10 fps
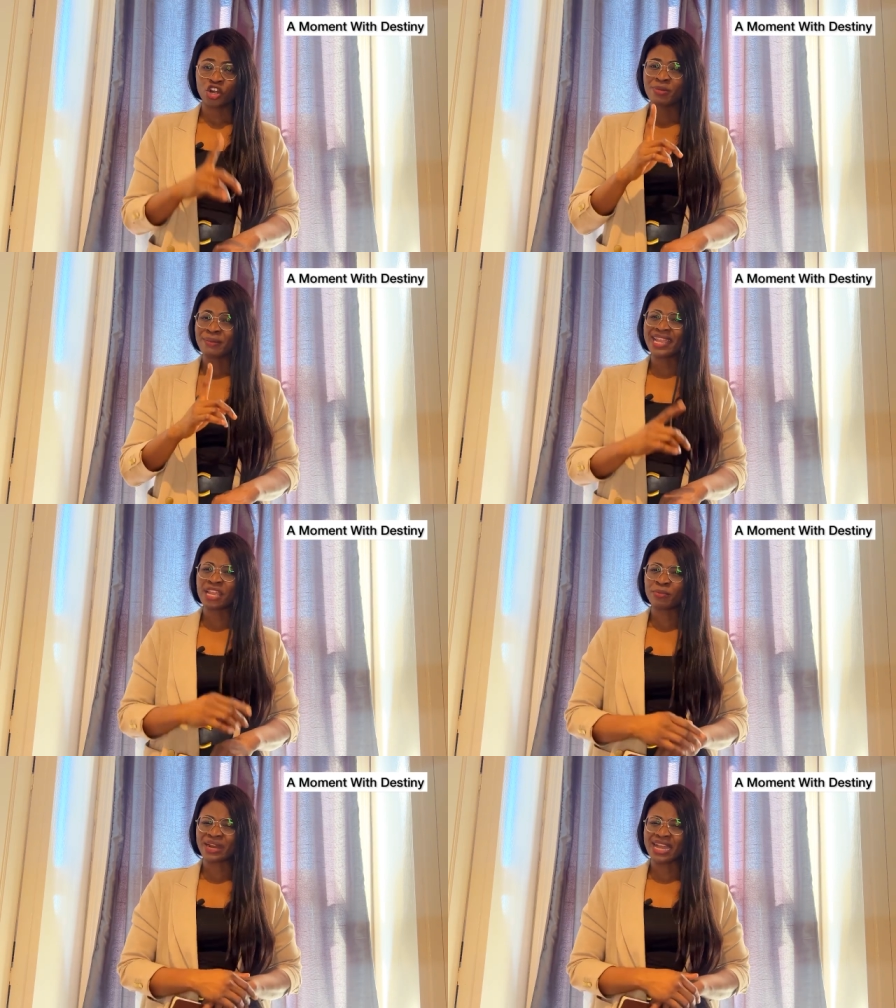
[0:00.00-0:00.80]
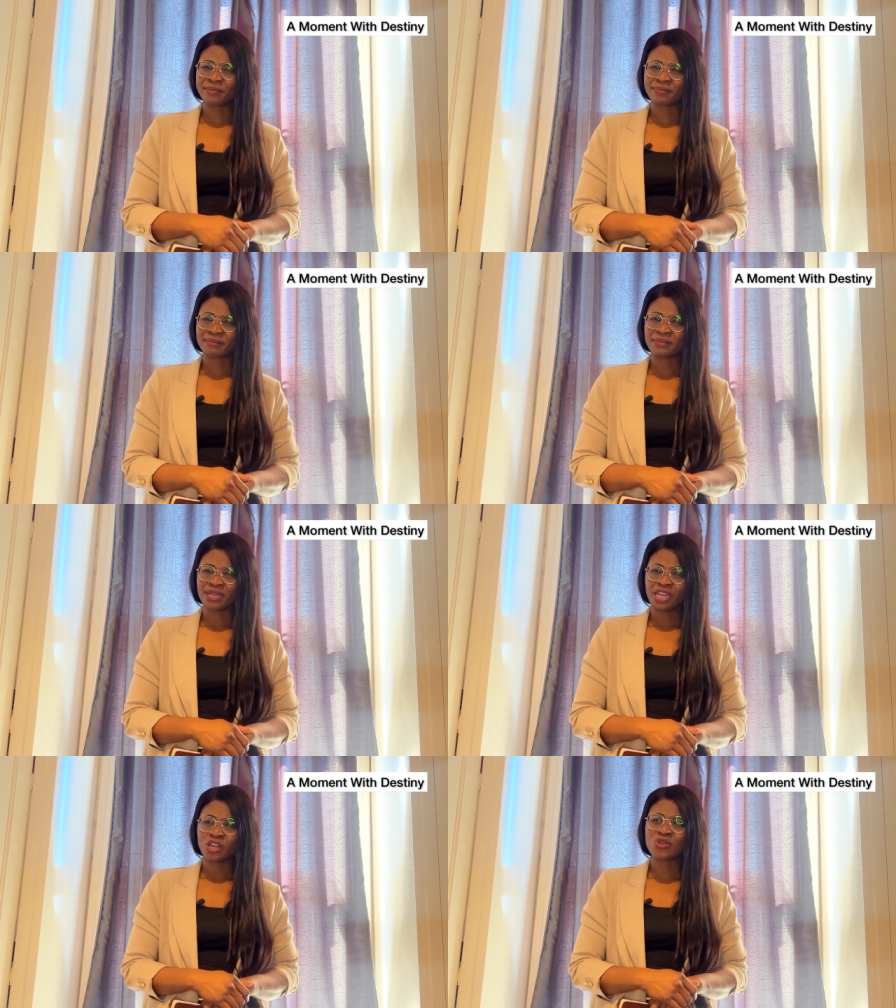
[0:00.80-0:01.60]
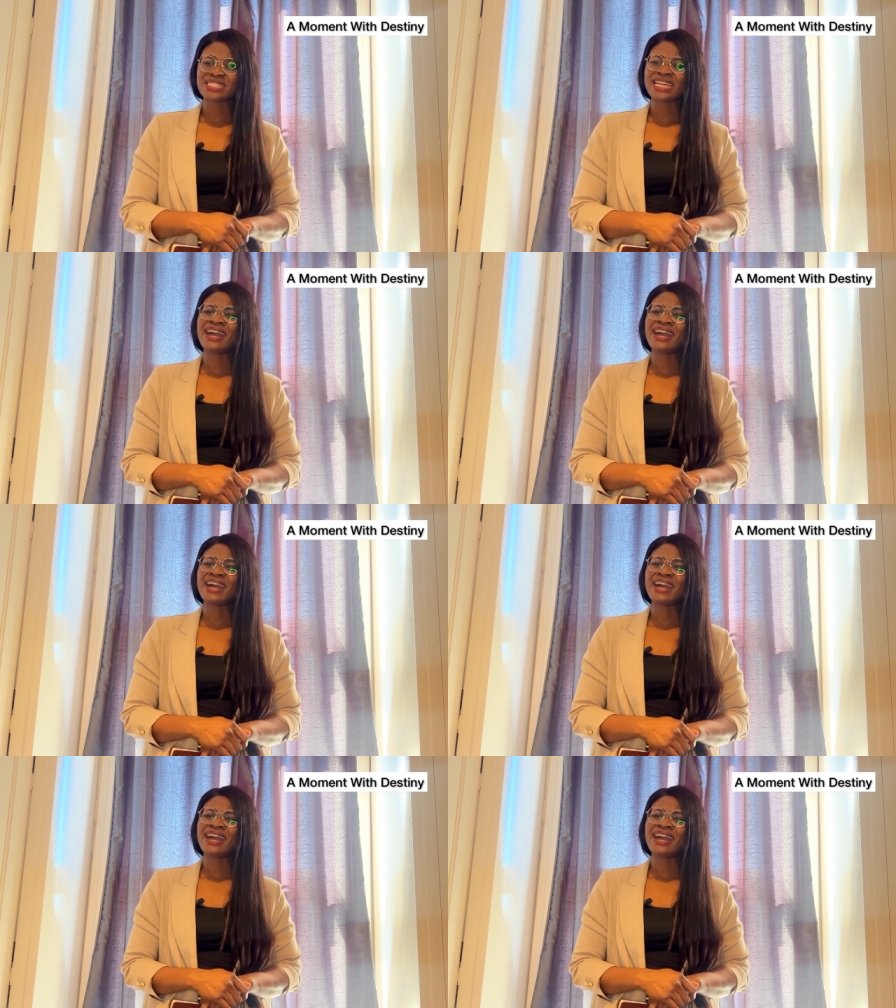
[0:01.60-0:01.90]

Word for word: Remember Abraham. God said,